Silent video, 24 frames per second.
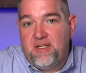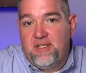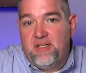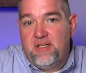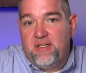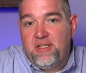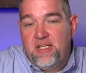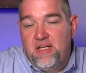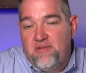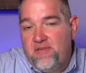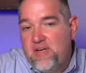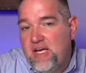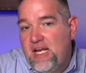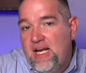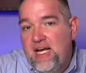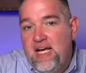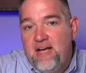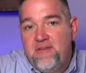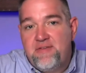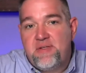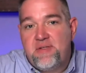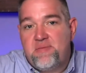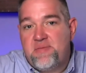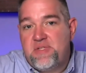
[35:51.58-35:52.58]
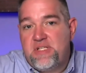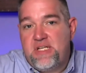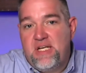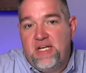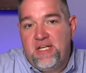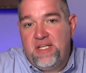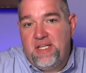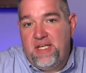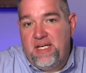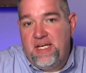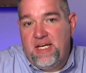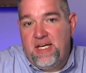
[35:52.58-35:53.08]
They've got to have some skin
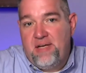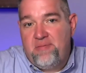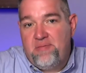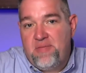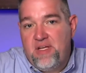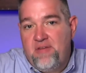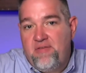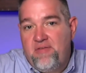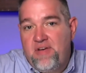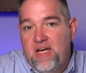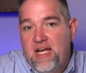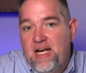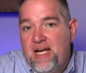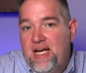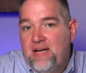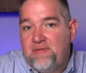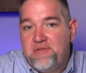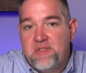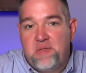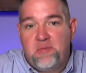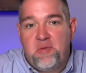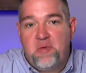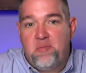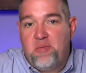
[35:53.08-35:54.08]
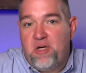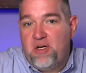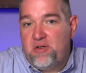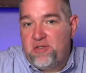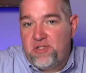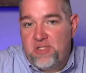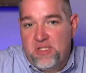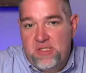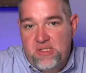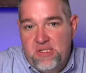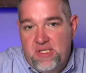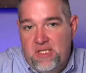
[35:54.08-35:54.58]
in the game. They've got to have some
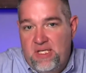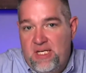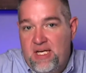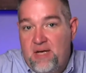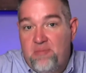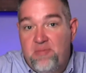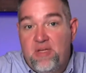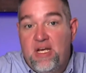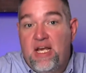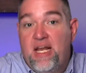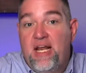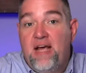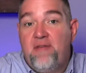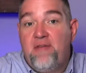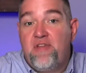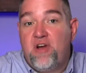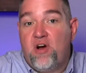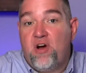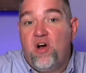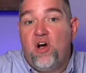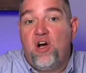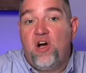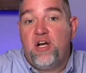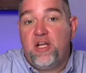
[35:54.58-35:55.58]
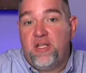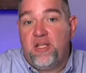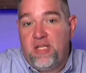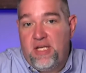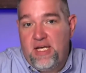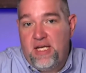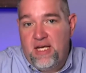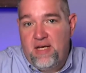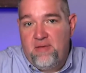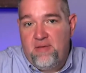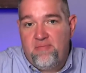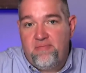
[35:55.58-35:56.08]
emotions in the game. They got to have their heart in the
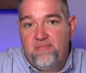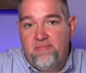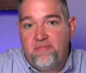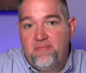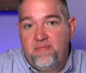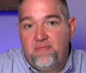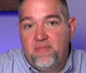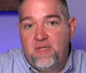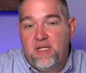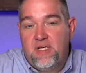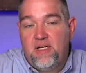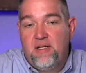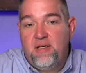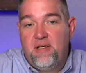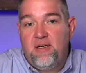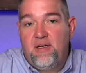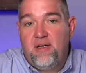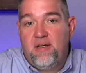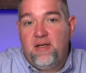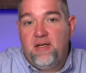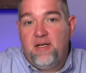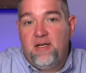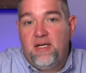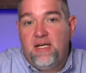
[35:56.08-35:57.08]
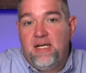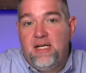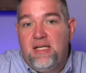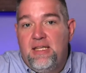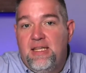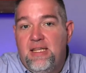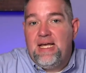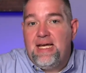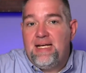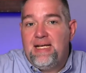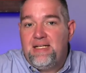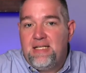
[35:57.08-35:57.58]
game.
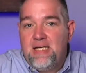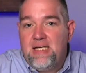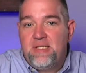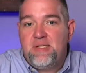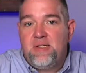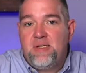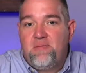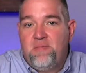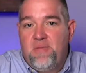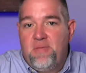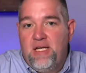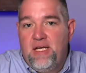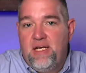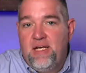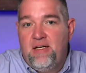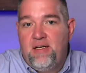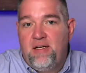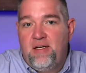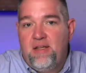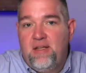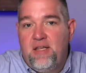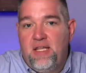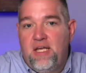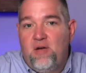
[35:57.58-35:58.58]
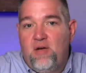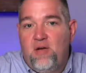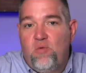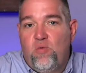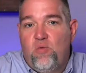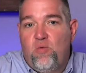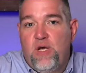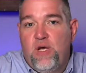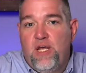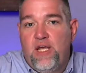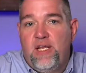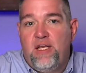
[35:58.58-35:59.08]
That doesn't mean that
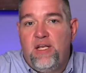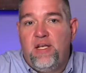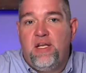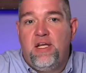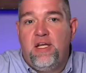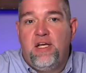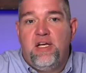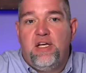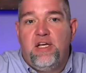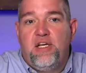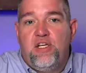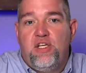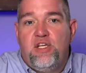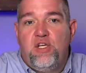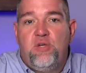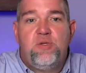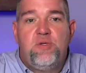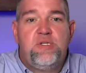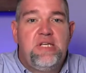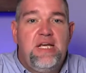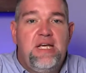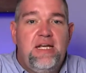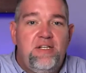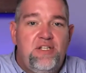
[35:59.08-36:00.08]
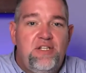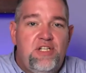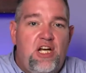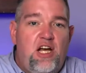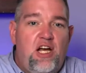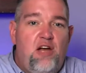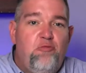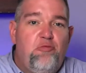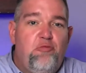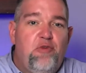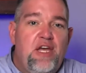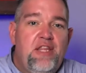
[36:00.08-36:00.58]
when you say
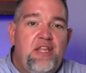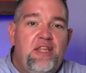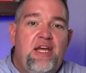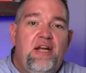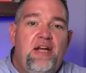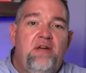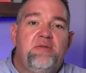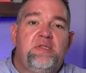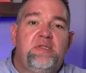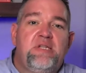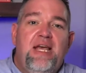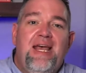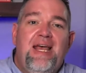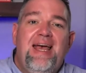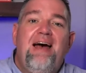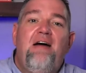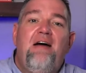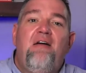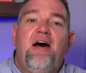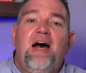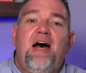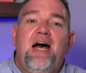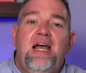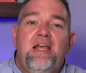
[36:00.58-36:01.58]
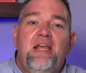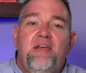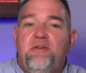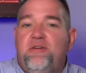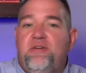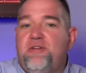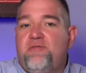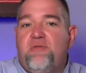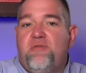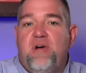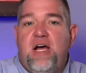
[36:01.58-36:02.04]
jump and they don't say how high, you just write